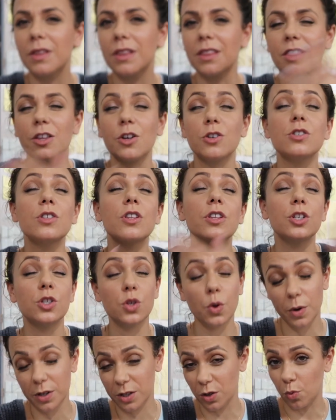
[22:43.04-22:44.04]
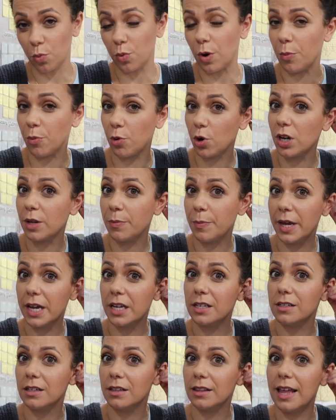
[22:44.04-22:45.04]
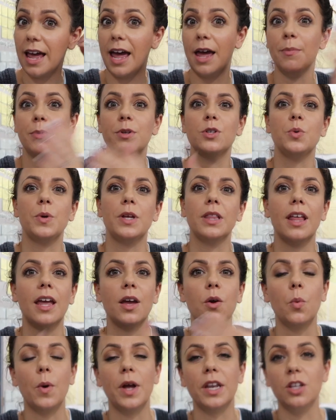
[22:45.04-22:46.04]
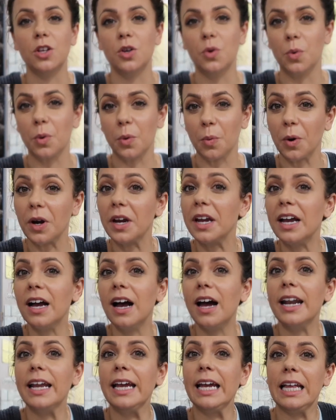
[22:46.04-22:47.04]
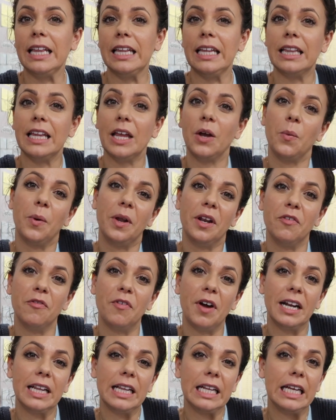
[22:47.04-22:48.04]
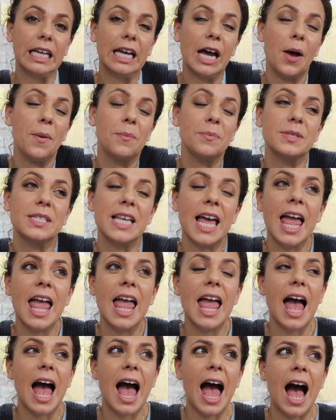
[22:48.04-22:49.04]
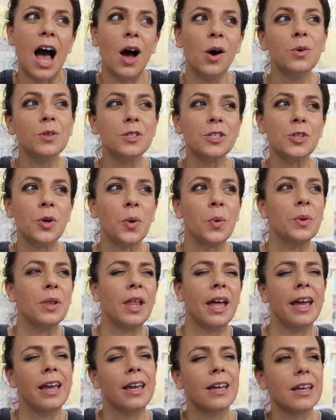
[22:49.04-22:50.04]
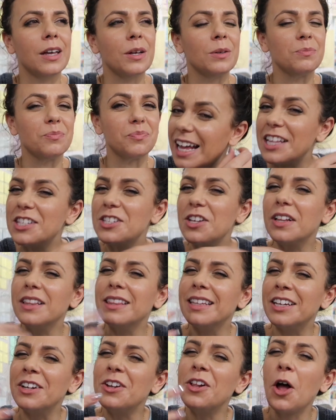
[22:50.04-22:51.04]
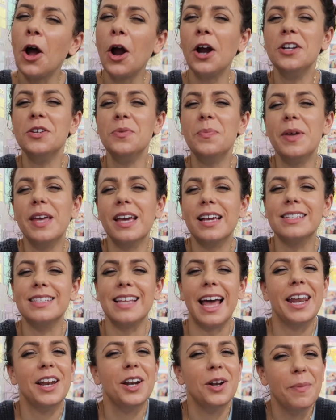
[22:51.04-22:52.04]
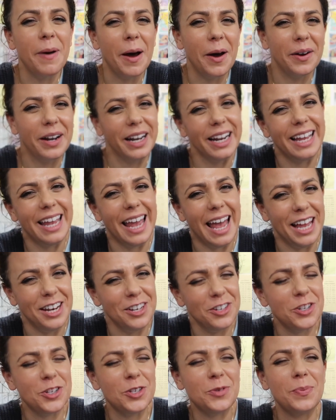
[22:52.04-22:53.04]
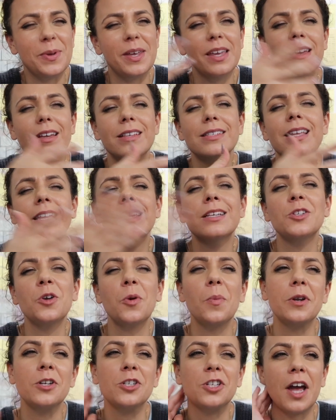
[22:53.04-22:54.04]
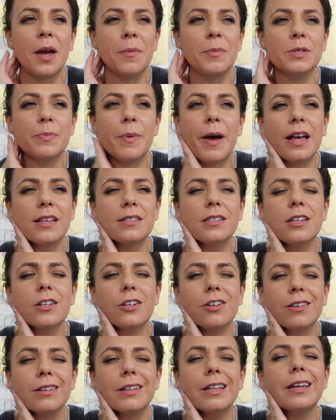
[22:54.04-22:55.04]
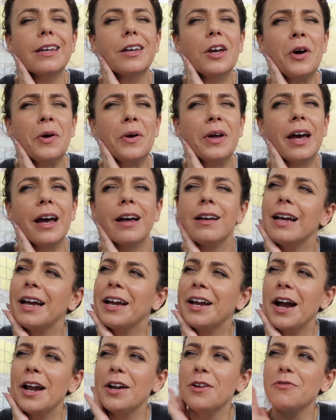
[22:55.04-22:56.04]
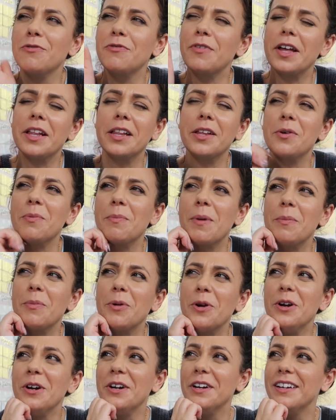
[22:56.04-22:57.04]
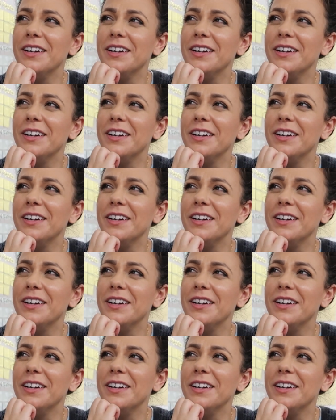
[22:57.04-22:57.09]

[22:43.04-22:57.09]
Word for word: there's there's always a, a, pretty big delay between like when you were working on it and then like when it finally comes out so like it's a little hard to be excited about it again just because like so much time has passed and you're like, oh yeah, I kind of vaguely remember